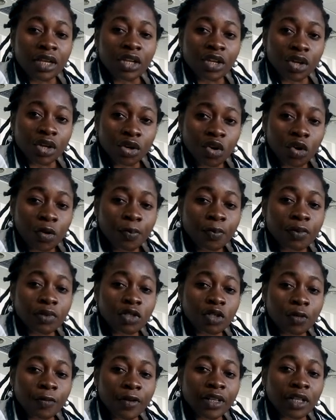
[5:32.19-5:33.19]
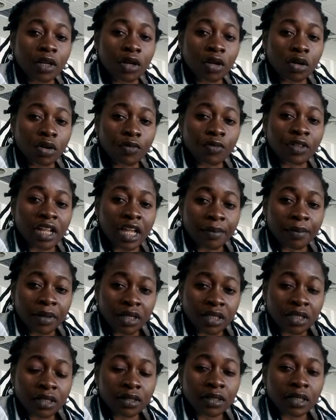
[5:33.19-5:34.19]
Europe suffered a lot of
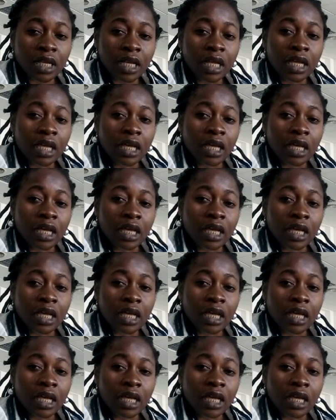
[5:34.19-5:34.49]
damages